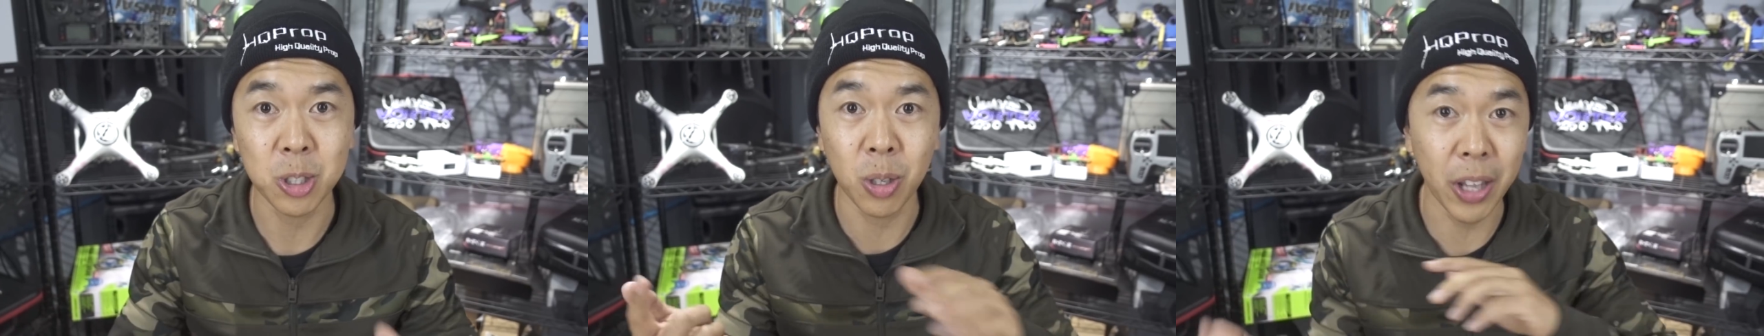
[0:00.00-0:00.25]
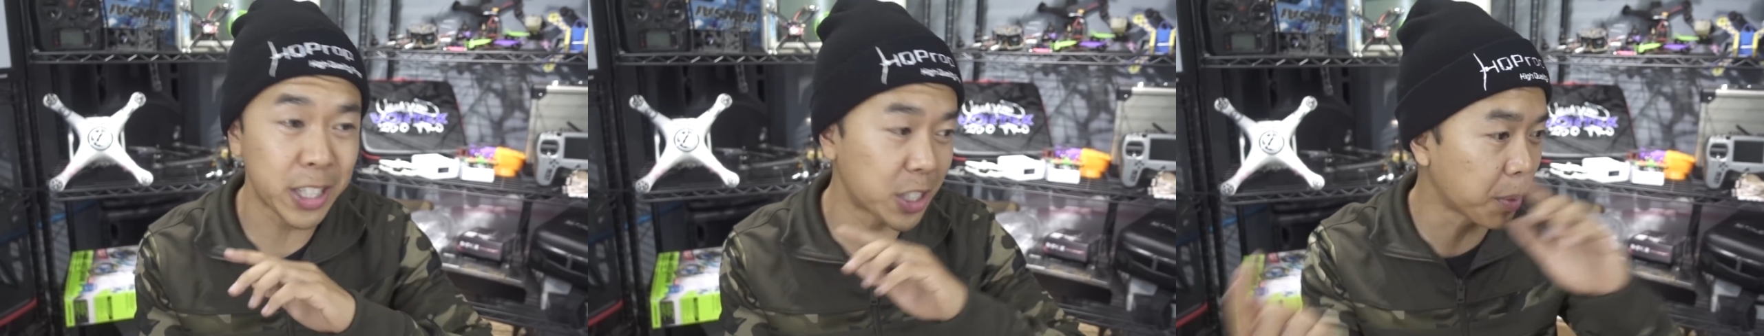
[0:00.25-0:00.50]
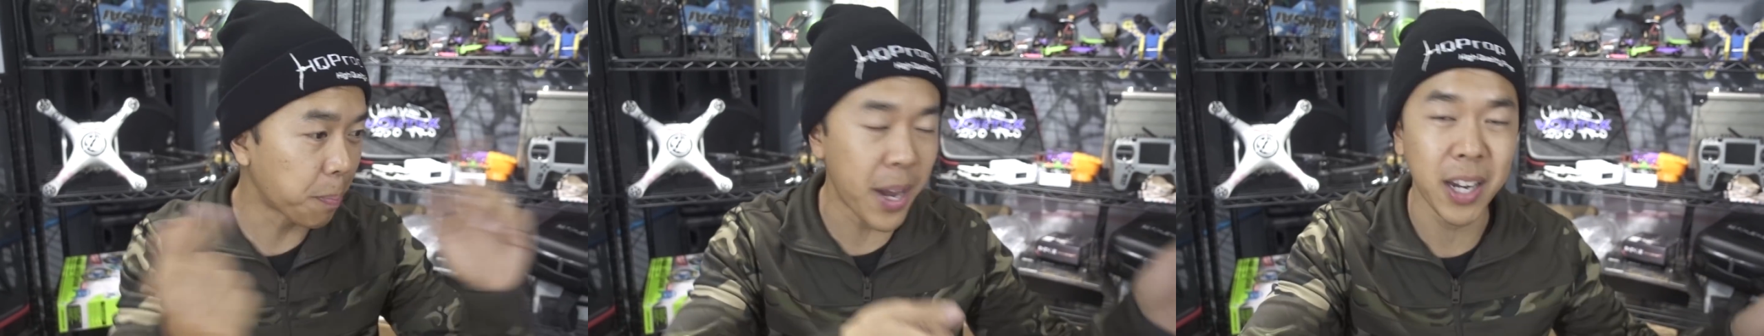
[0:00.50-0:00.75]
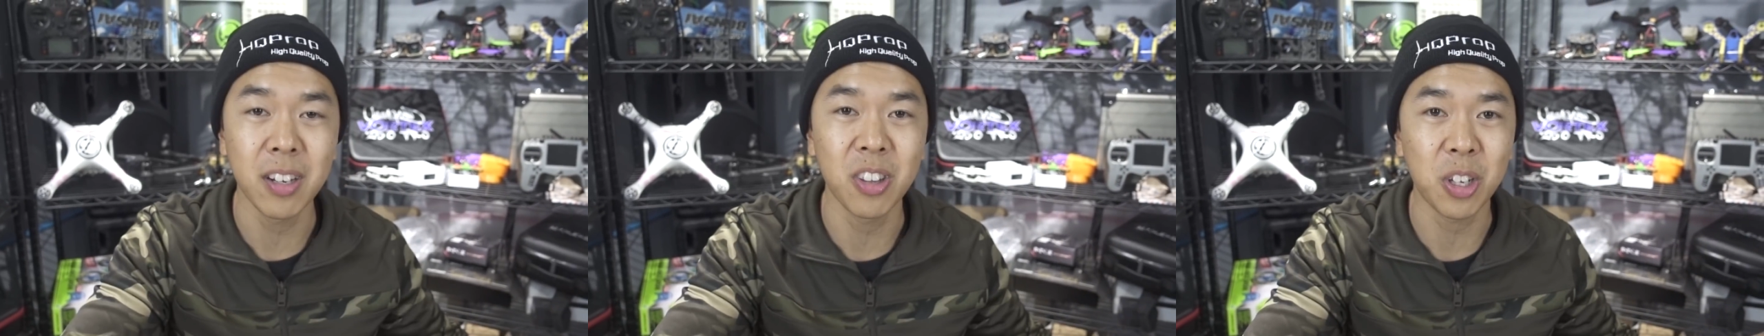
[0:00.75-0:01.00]
So let's jump
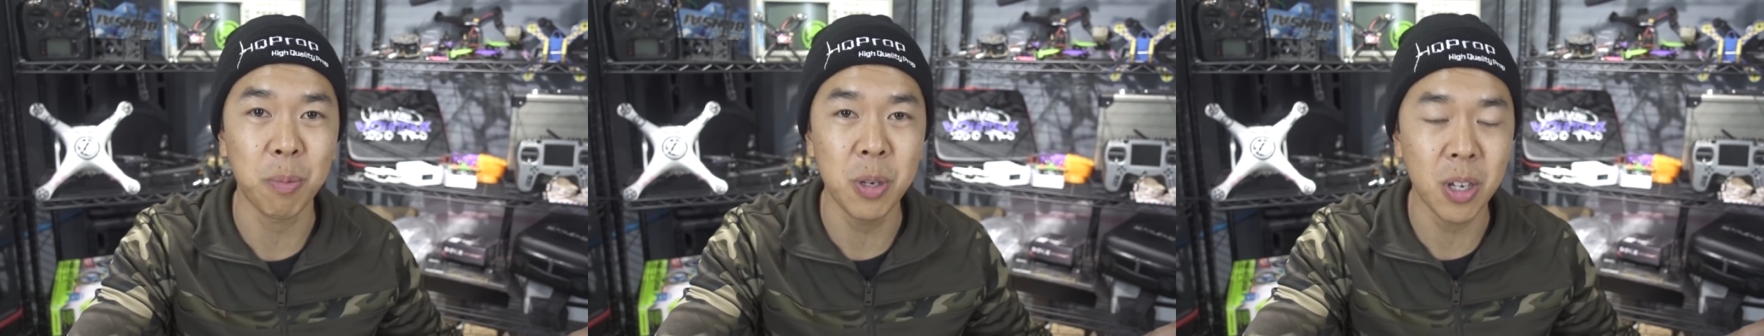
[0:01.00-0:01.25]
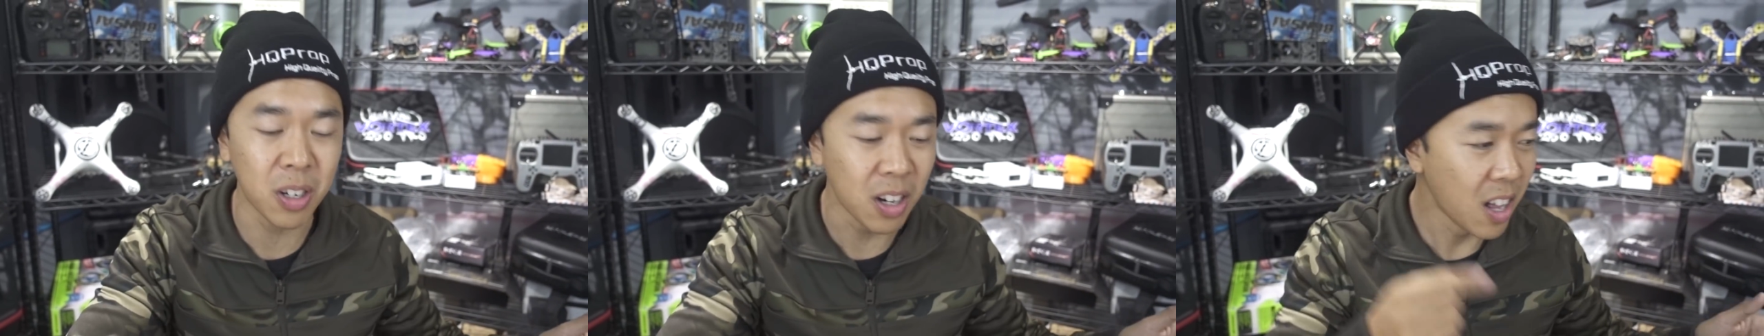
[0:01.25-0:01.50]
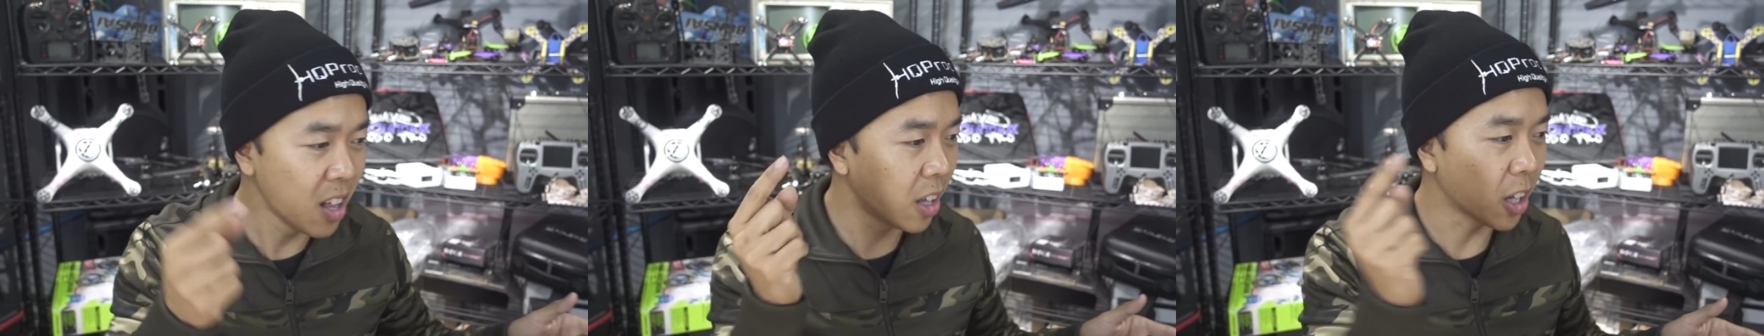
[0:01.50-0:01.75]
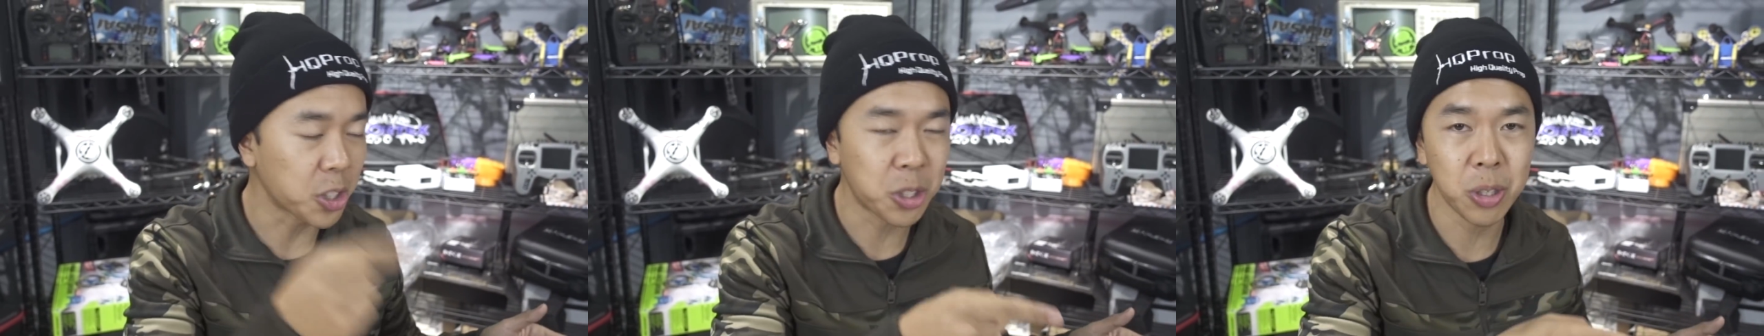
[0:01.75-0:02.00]
back into the computer.
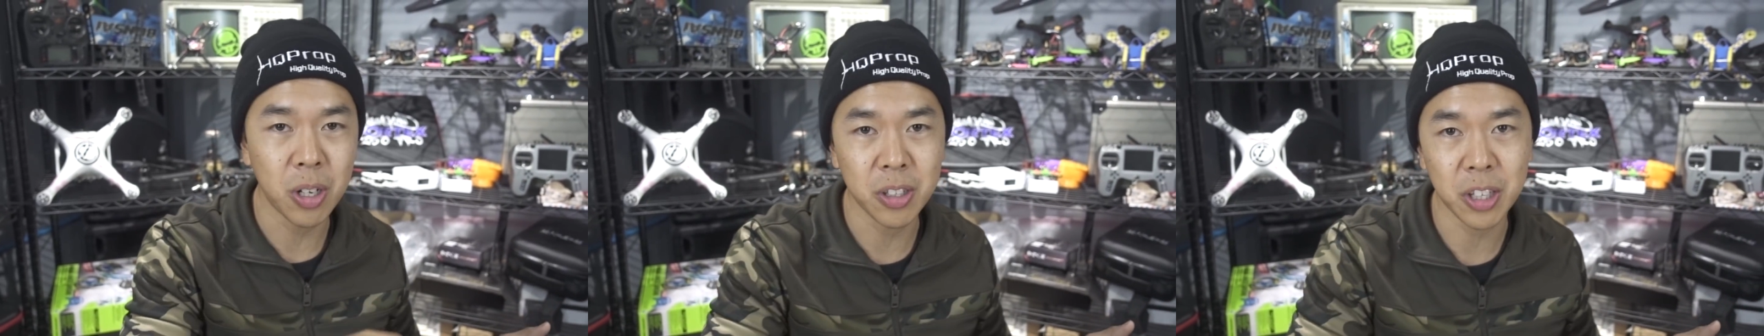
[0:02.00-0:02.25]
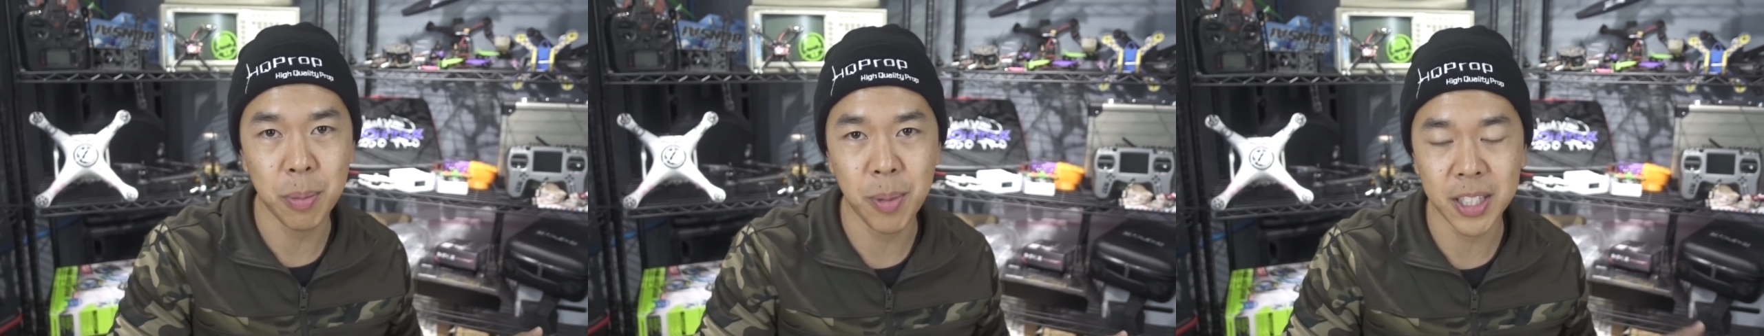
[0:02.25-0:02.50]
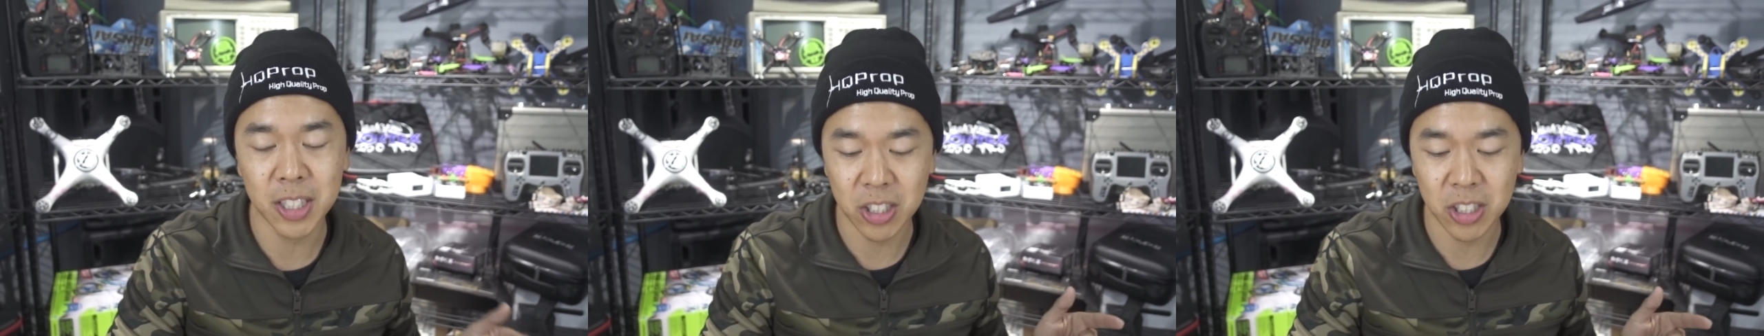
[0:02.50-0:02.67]
I'll show you all the commands